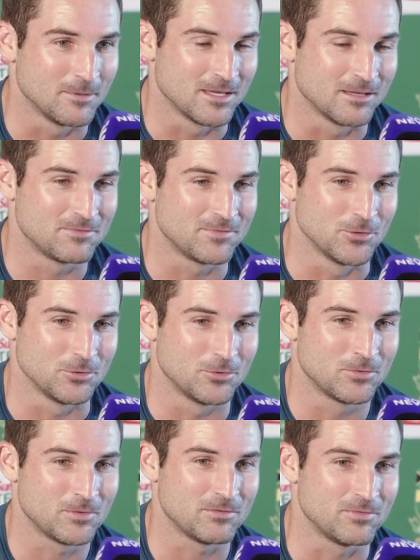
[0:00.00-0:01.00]
I mean, if
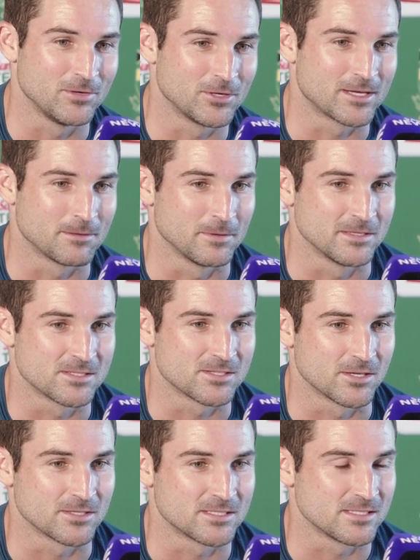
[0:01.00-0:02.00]
you look at Ben
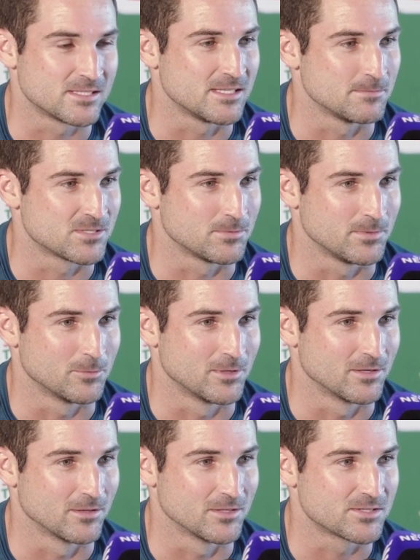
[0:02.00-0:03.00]
Stokes, he seems to be
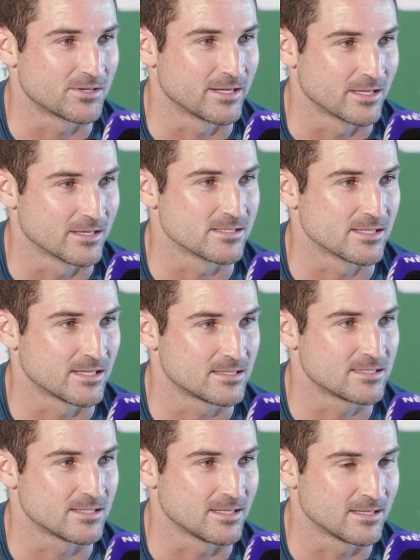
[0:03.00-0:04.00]
one of those cricketers
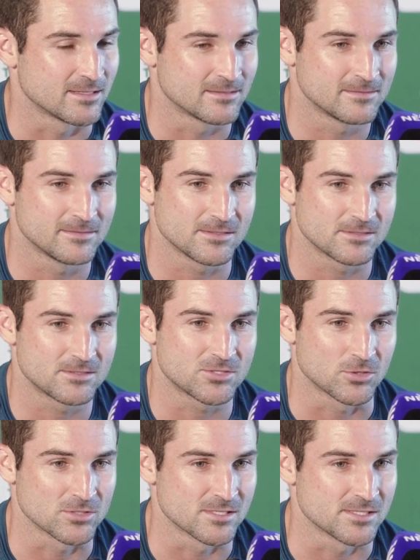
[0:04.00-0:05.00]
that
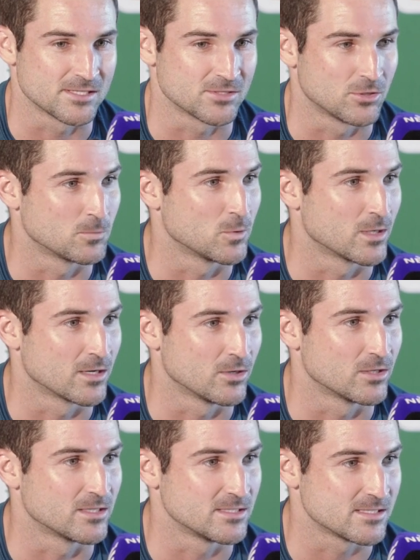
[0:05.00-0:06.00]
chances his arm quite a
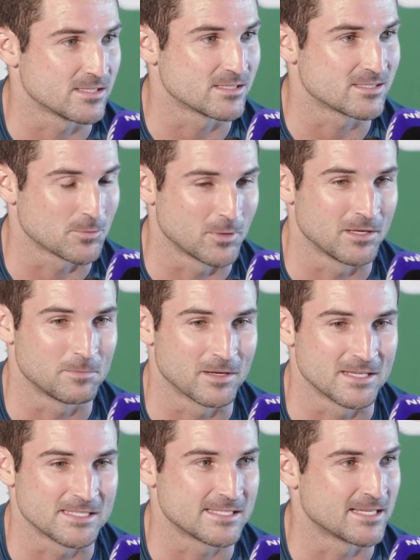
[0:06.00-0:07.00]
lot. It's the way he
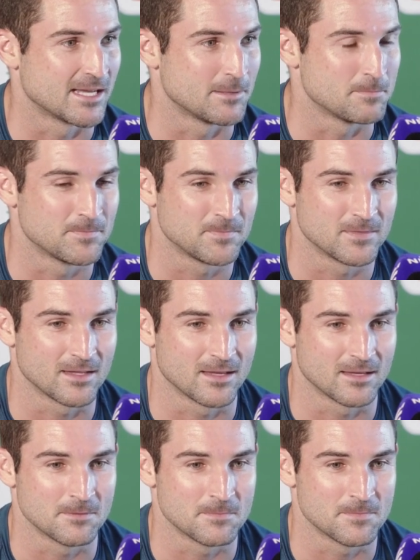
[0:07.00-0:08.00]
plays his game.
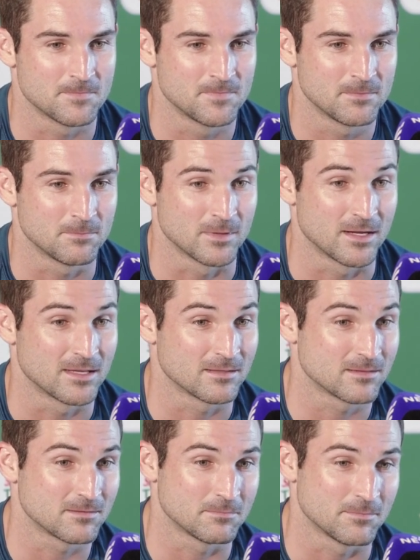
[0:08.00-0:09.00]
But
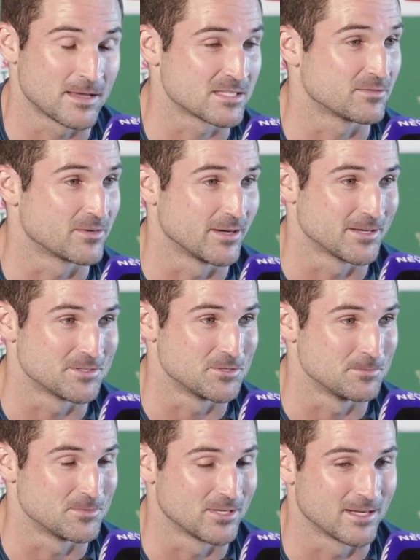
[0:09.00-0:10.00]
massive credit
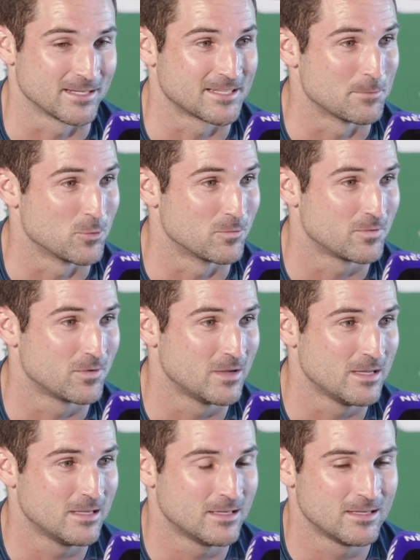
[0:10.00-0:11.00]
to him today. It came off.